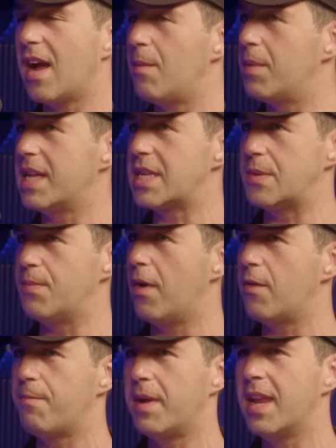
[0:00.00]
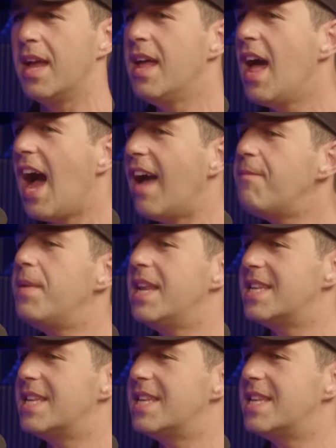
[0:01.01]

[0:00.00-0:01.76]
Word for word: God bless them both. But I've been in